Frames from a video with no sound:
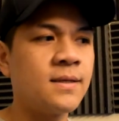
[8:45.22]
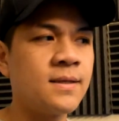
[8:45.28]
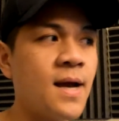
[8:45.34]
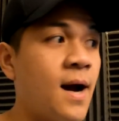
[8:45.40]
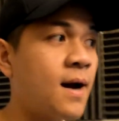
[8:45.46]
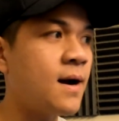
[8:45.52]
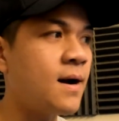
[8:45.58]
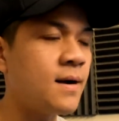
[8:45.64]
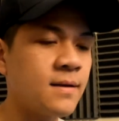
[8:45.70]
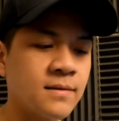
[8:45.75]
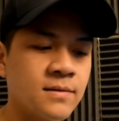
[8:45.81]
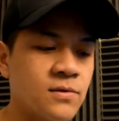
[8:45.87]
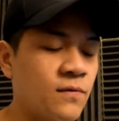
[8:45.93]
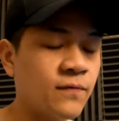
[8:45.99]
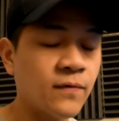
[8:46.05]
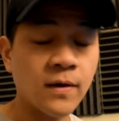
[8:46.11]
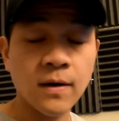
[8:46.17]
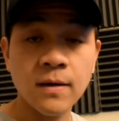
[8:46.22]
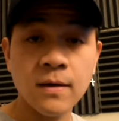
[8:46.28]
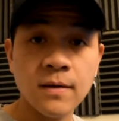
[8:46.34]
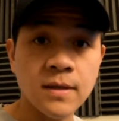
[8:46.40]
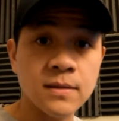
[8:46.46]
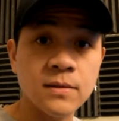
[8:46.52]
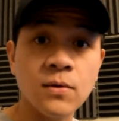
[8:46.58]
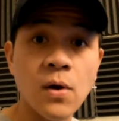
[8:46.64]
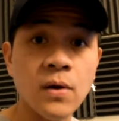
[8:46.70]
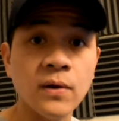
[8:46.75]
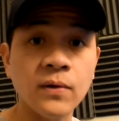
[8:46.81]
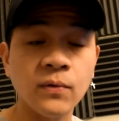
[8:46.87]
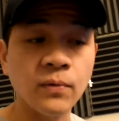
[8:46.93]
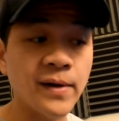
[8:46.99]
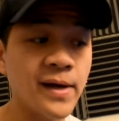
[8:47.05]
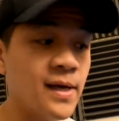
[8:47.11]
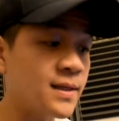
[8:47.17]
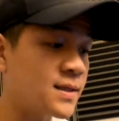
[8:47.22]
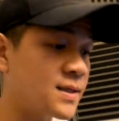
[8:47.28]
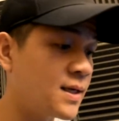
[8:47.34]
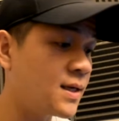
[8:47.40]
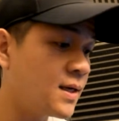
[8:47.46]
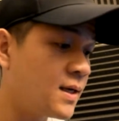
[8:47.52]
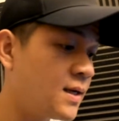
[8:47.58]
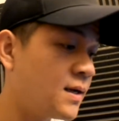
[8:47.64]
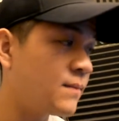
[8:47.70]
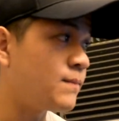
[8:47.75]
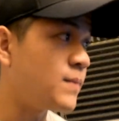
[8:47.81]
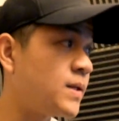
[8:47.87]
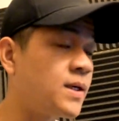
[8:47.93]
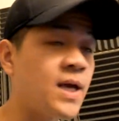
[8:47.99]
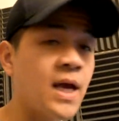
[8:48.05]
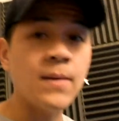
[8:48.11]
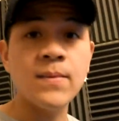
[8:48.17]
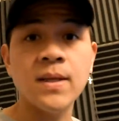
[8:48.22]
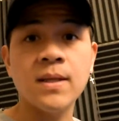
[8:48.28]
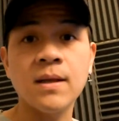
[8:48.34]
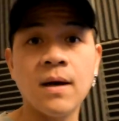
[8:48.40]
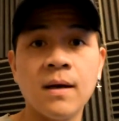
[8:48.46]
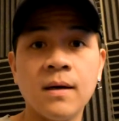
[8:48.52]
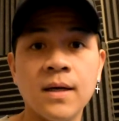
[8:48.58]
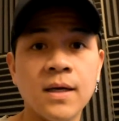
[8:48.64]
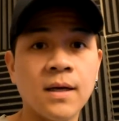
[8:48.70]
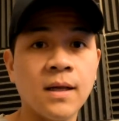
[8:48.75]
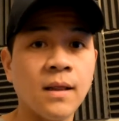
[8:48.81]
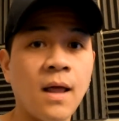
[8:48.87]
Yeah, so far it's going great. Been gaming on it a